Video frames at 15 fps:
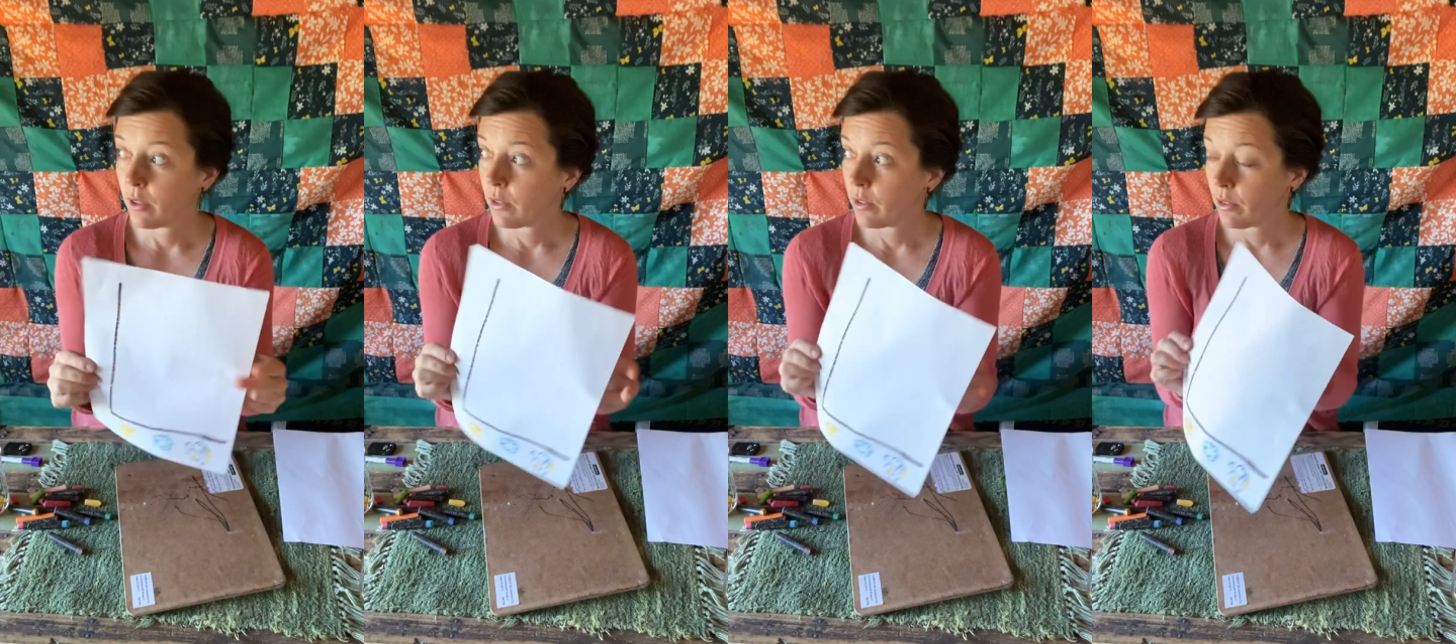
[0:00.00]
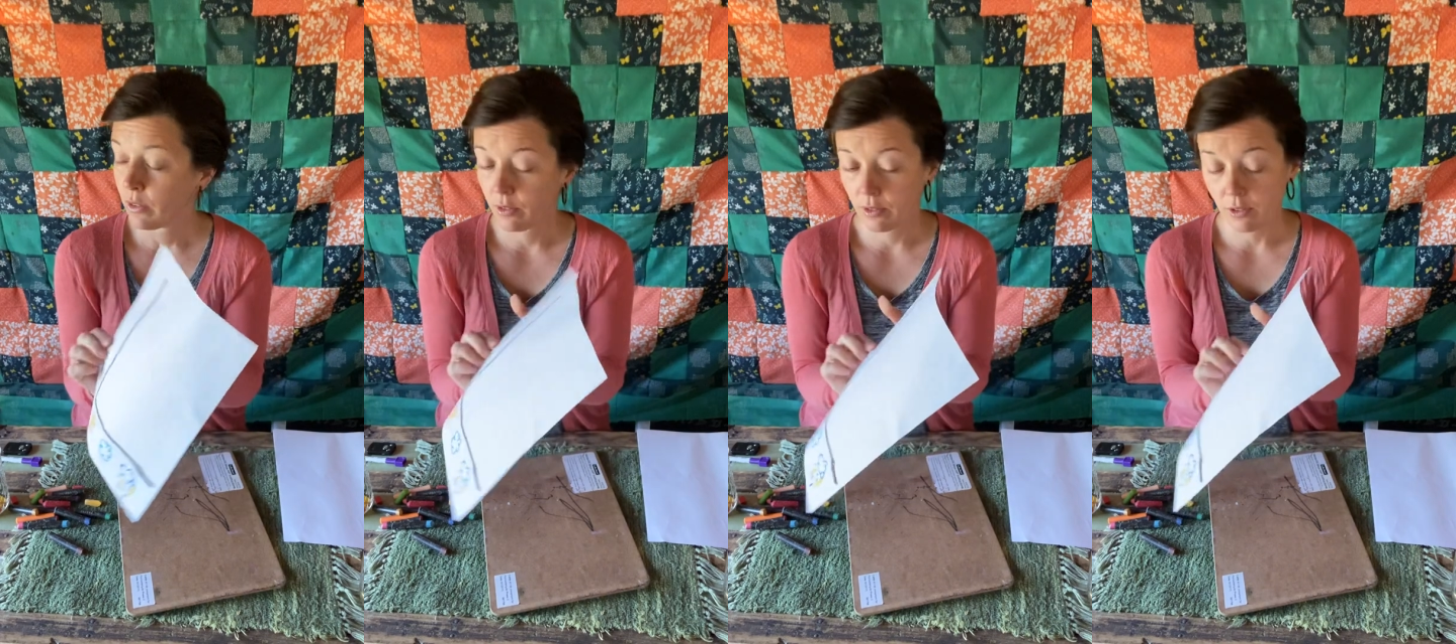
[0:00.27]

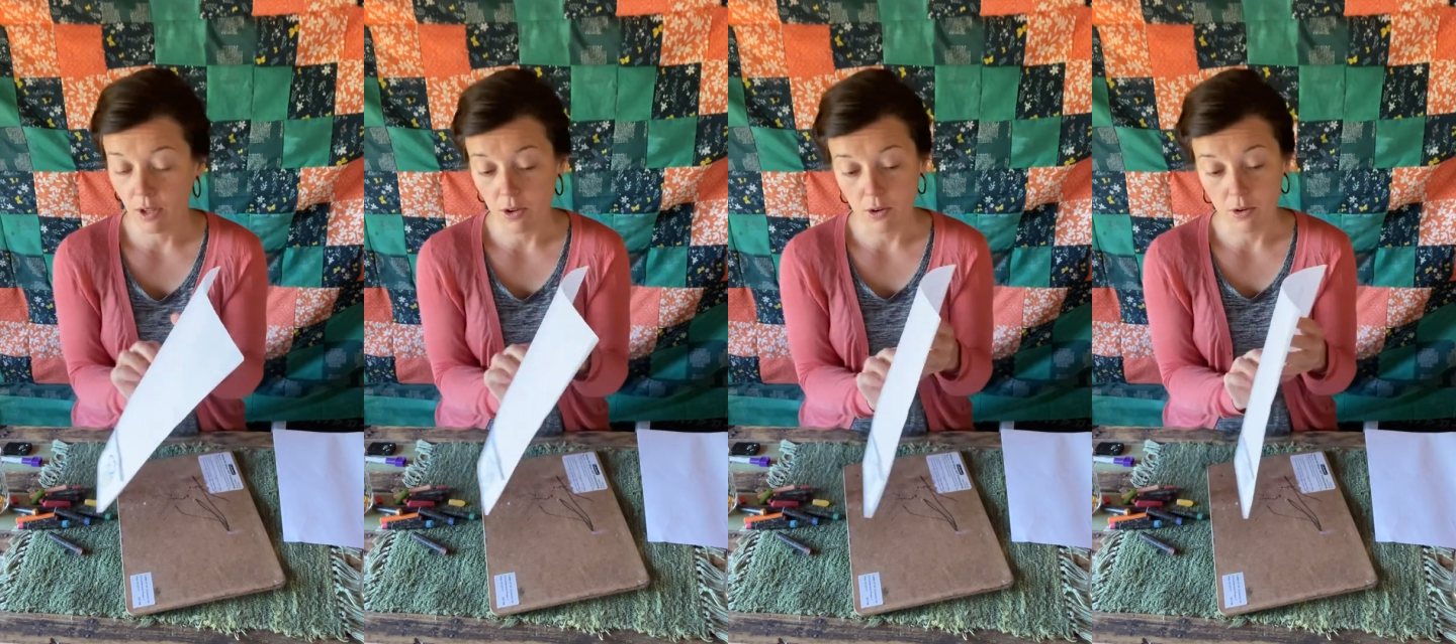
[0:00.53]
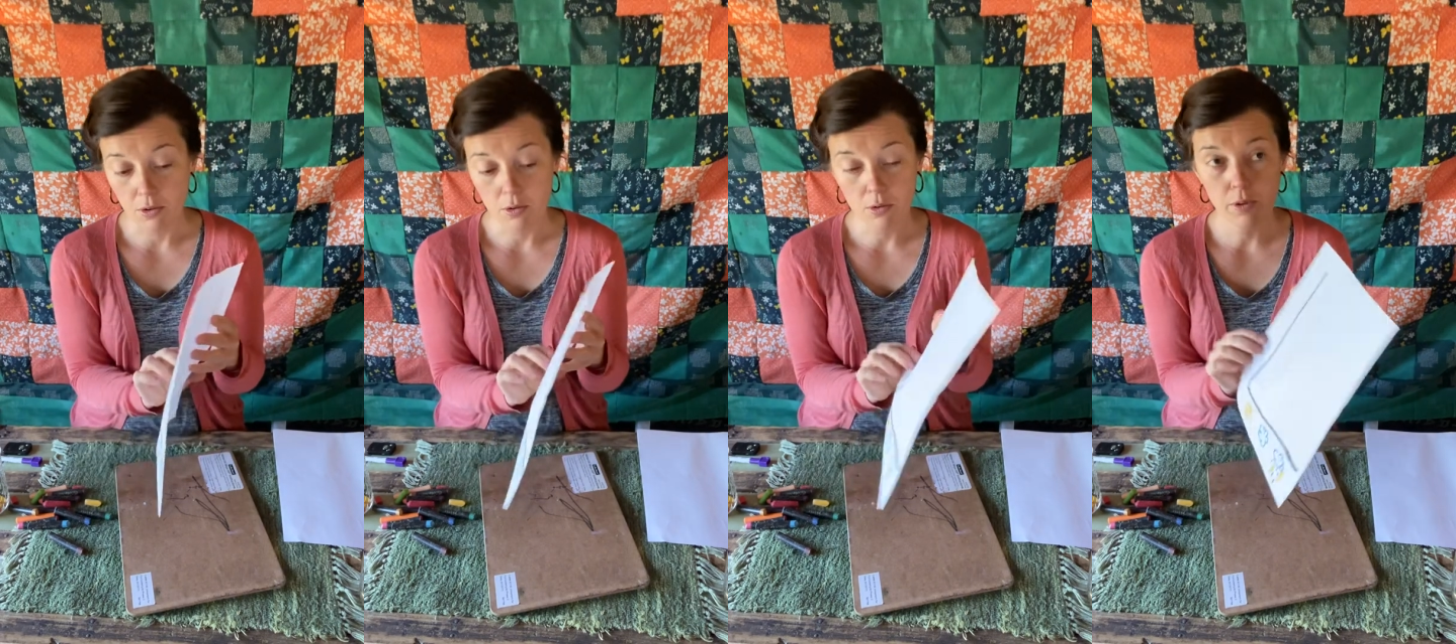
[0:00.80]

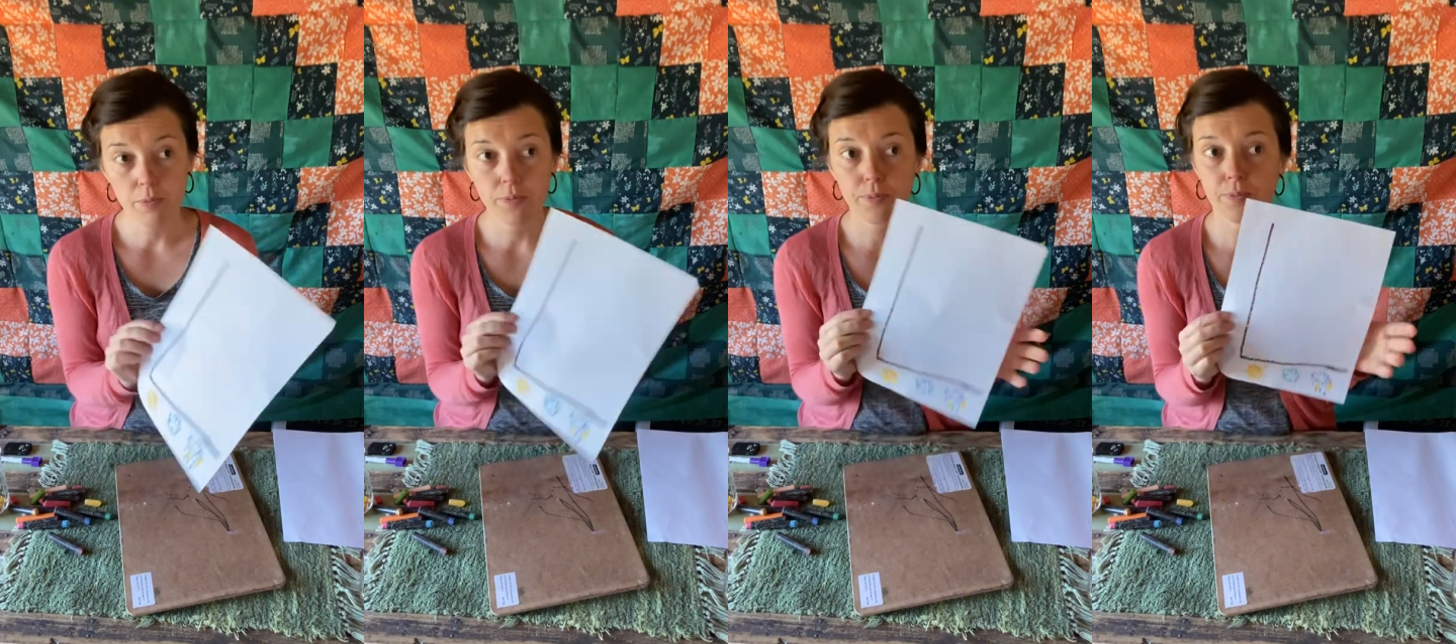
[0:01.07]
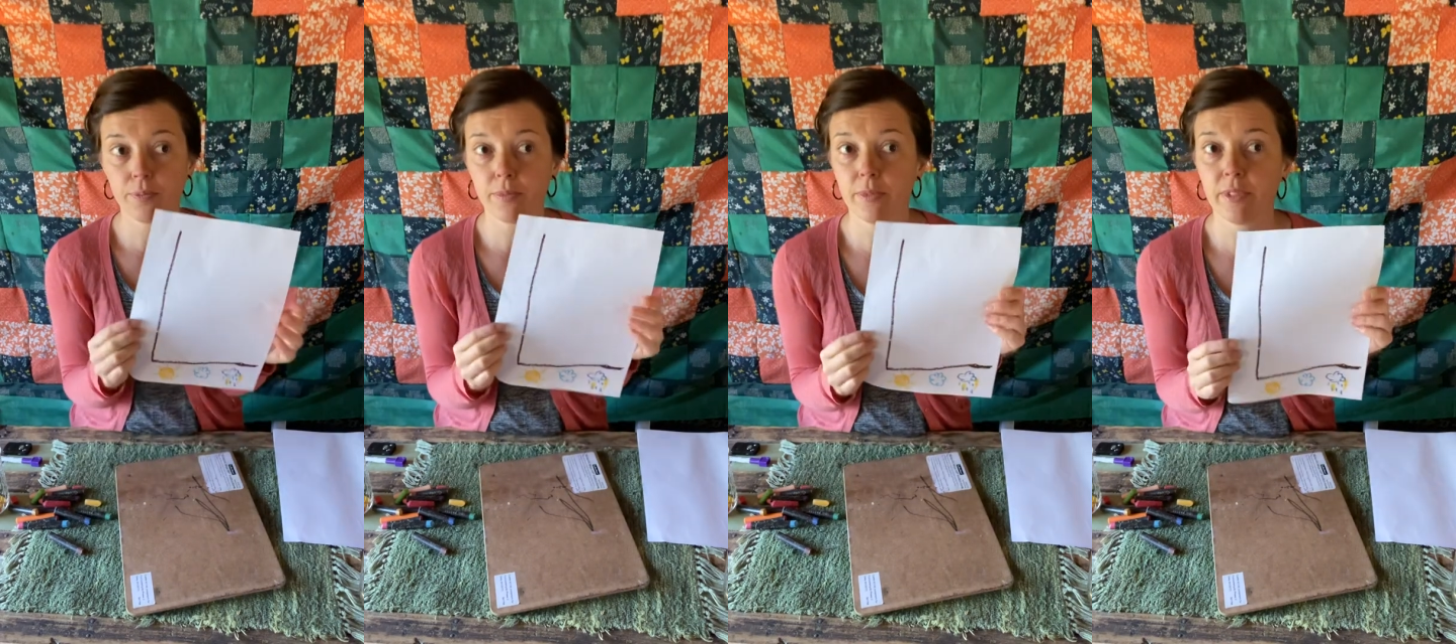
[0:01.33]
So
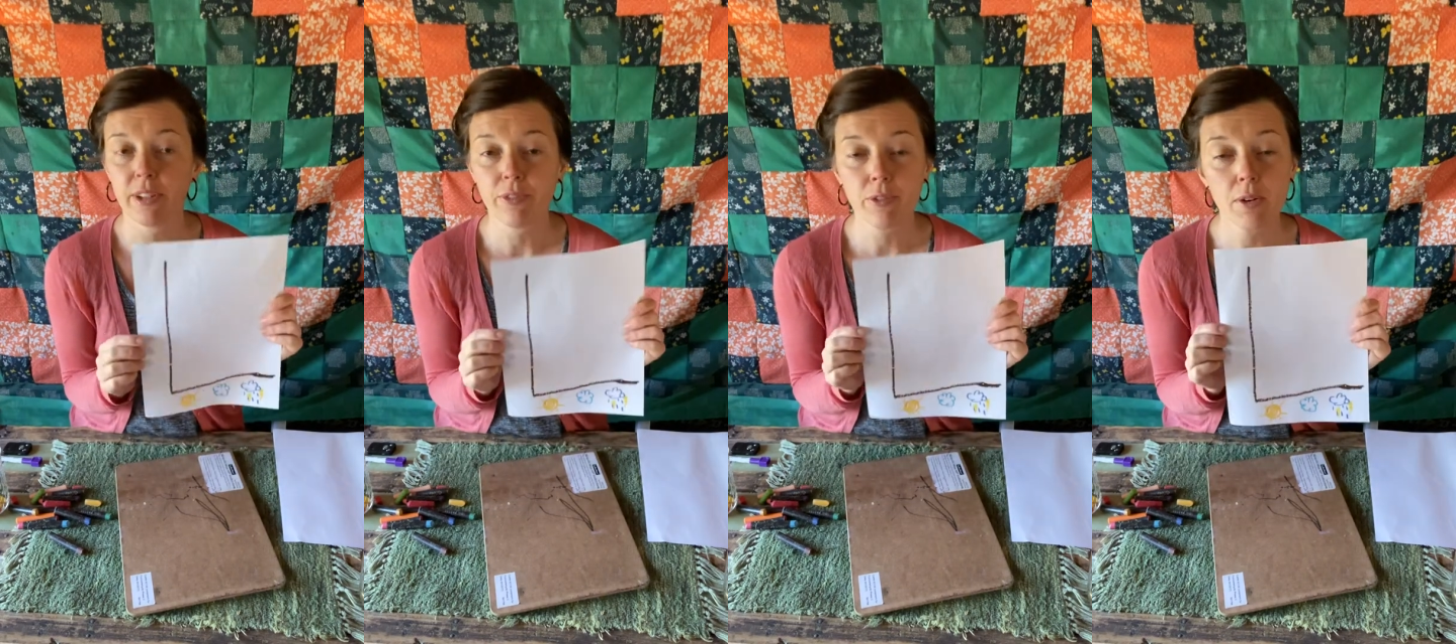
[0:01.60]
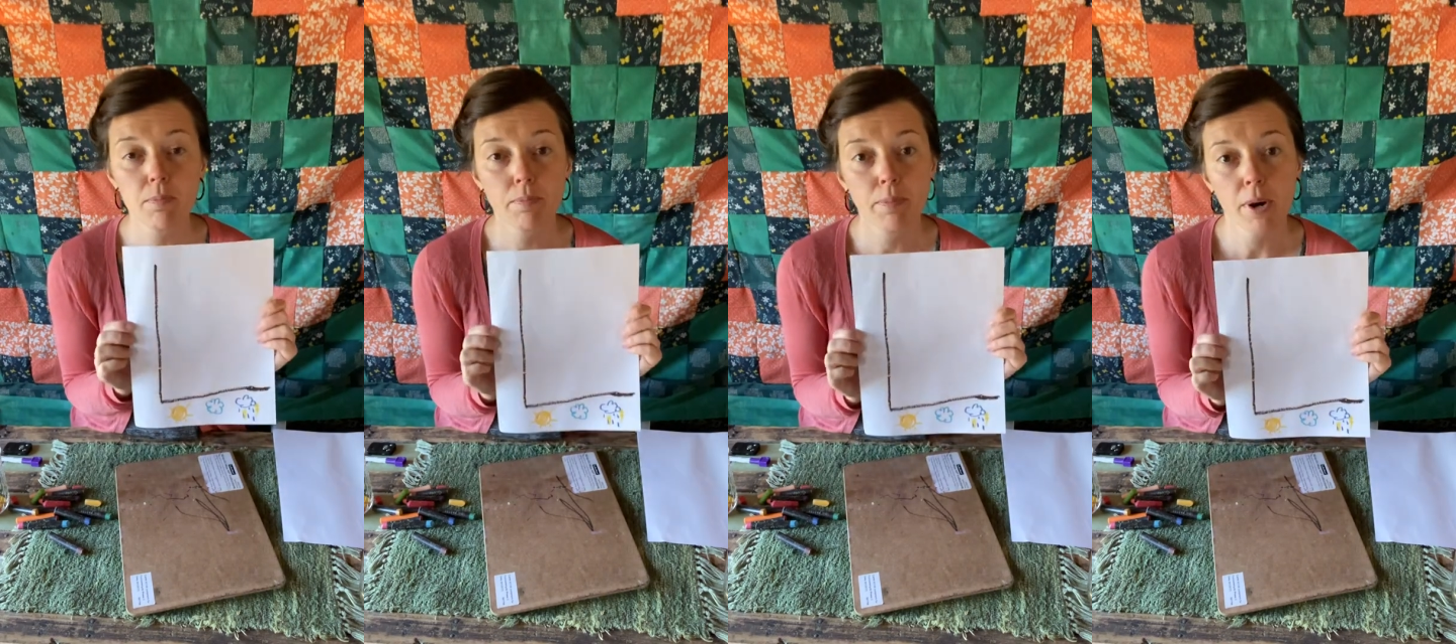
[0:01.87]
different